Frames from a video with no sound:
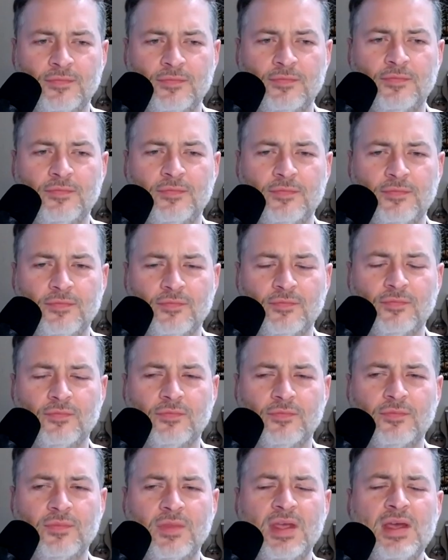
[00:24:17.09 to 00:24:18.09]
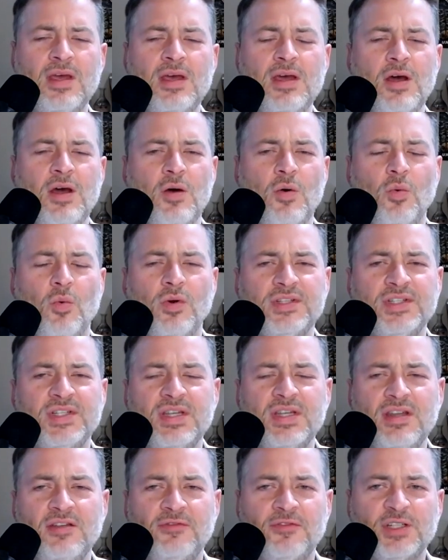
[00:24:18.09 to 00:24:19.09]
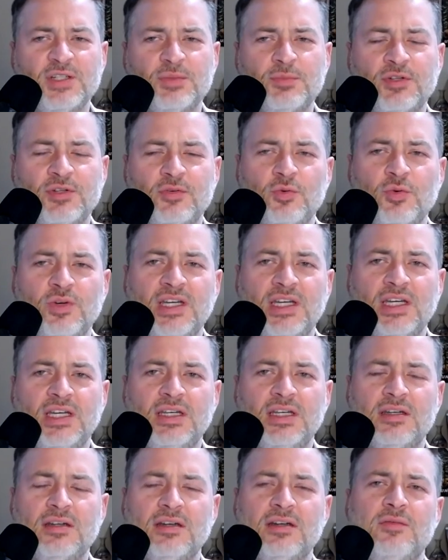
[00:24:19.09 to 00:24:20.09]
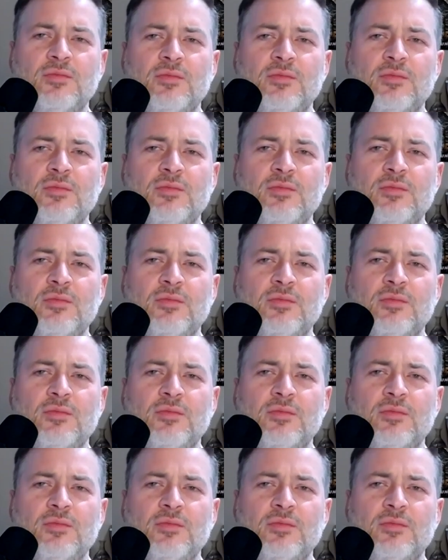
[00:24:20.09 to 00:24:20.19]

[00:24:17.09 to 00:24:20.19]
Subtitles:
Mm. What's the difference between